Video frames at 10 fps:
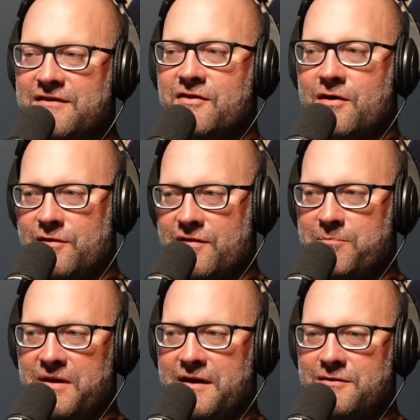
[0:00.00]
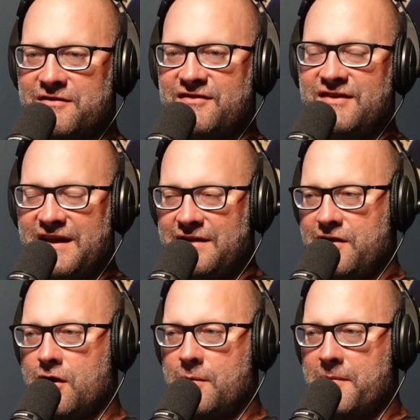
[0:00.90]
song or the players sing the
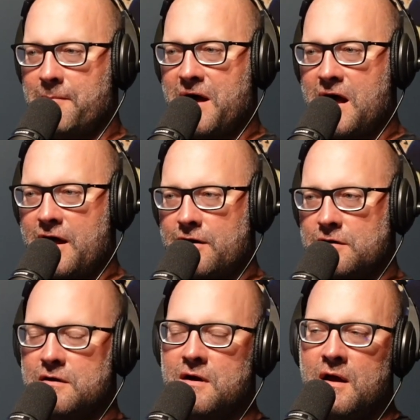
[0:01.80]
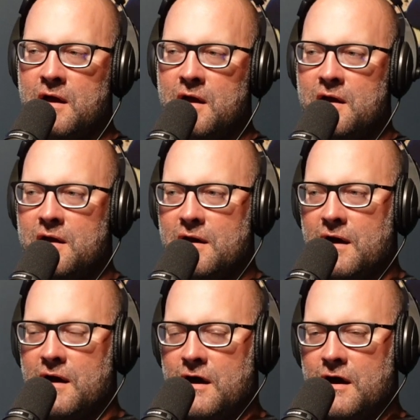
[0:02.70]
Alma Mater.
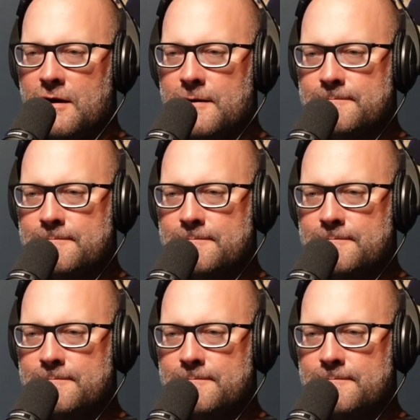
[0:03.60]
So